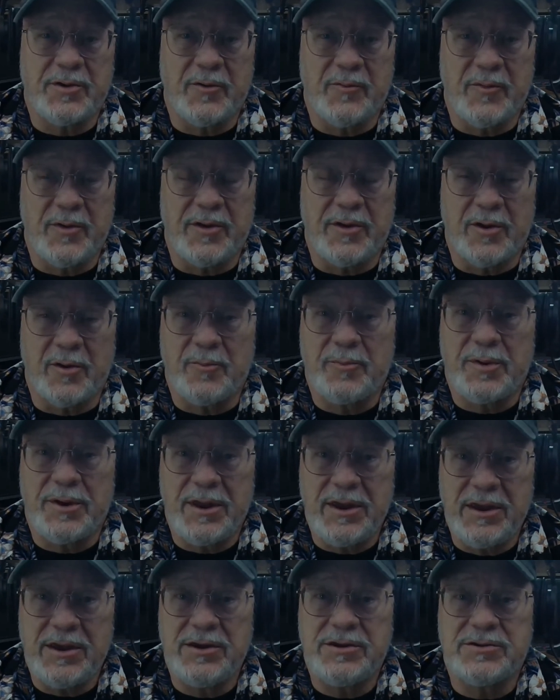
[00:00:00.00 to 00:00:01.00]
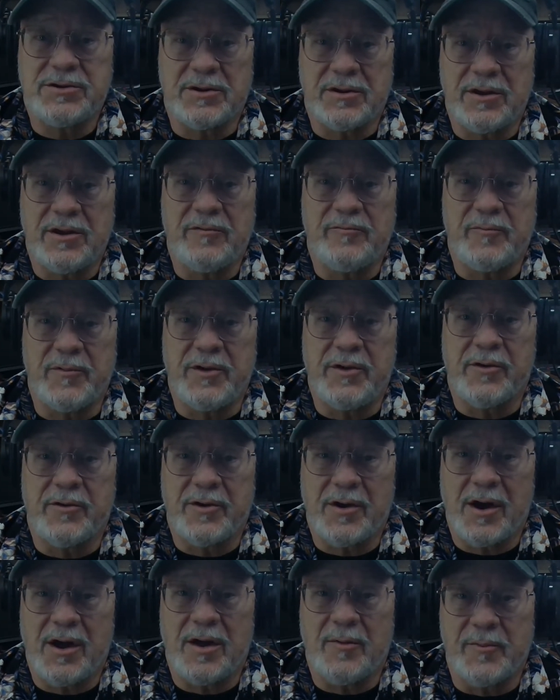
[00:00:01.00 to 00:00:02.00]
video, please leave me your
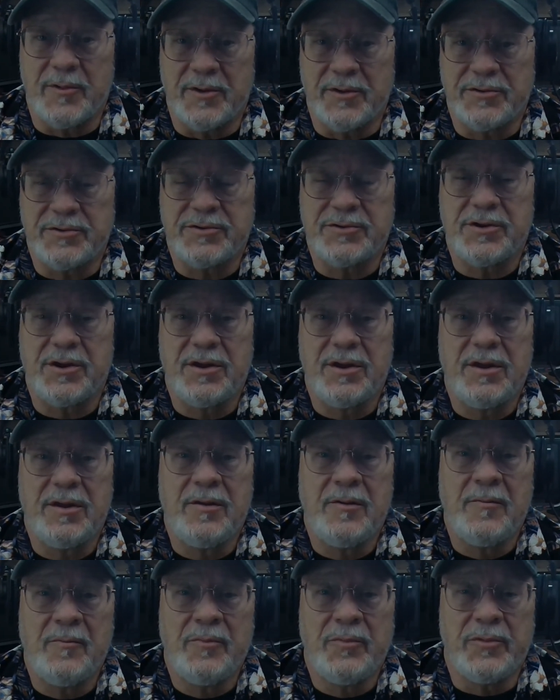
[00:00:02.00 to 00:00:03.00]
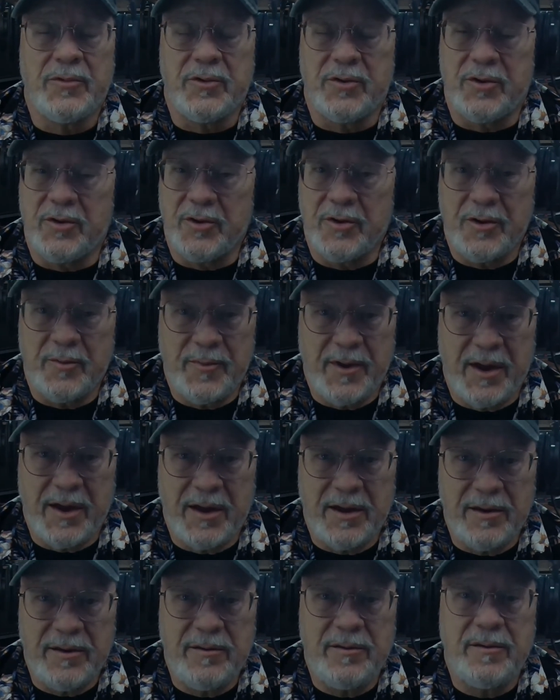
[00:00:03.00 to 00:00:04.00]
comments, good or
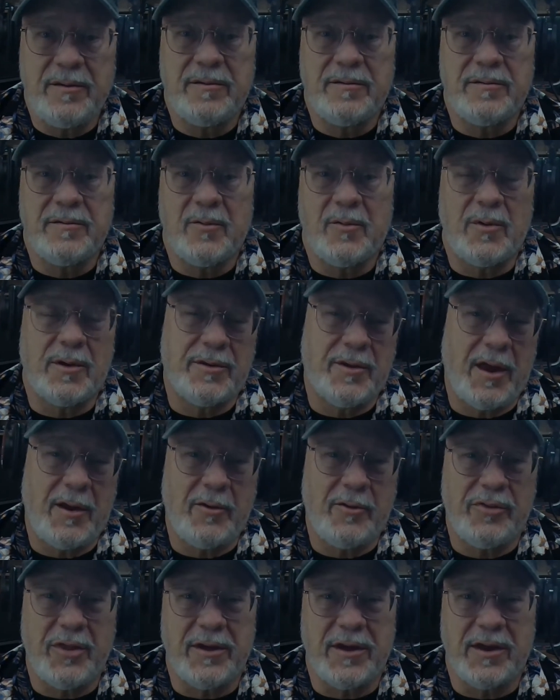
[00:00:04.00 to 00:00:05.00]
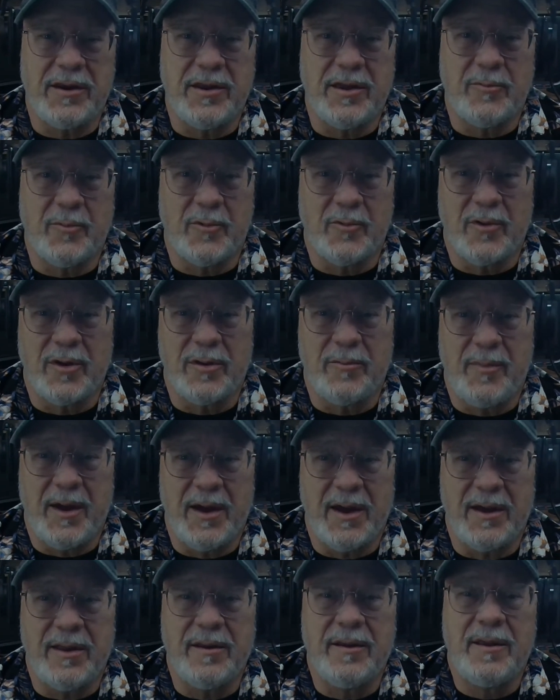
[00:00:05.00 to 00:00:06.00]
bad. Well, I don't think any of them are really
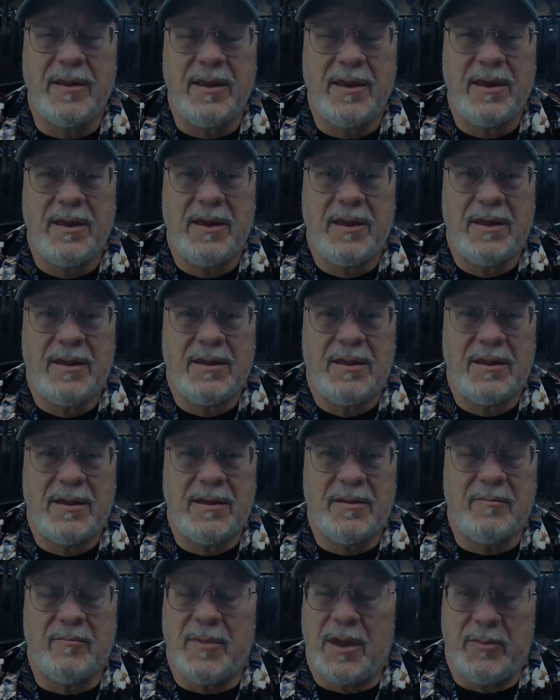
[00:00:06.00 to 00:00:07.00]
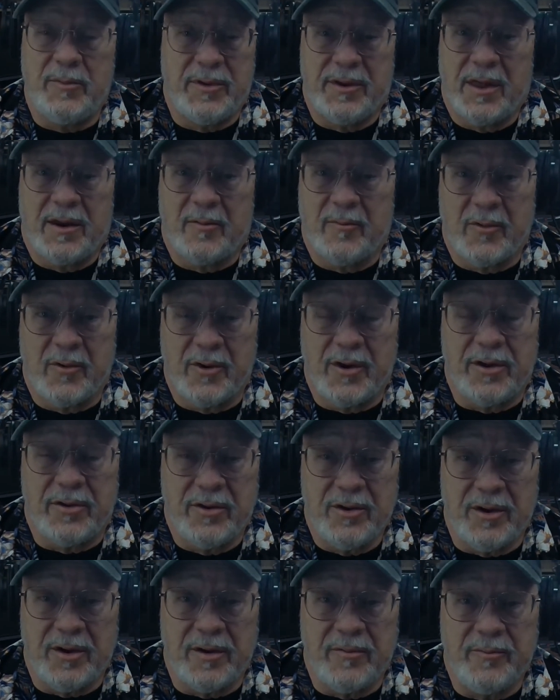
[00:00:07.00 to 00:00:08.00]
bad. Maybe none of them are any
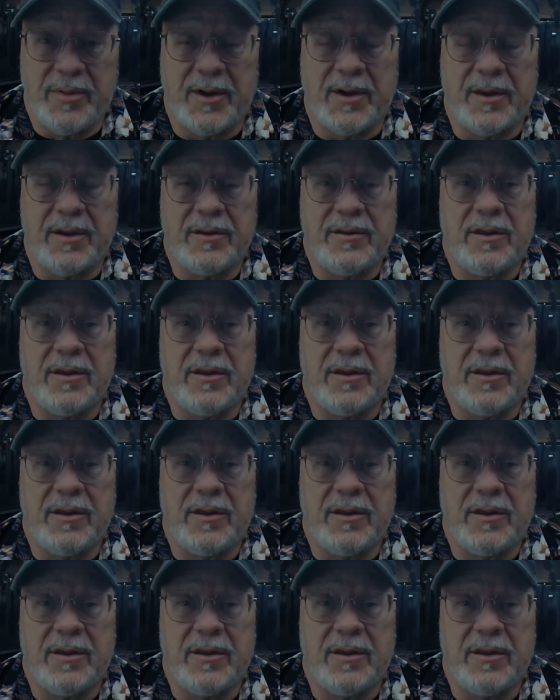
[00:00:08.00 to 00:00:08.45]
good, but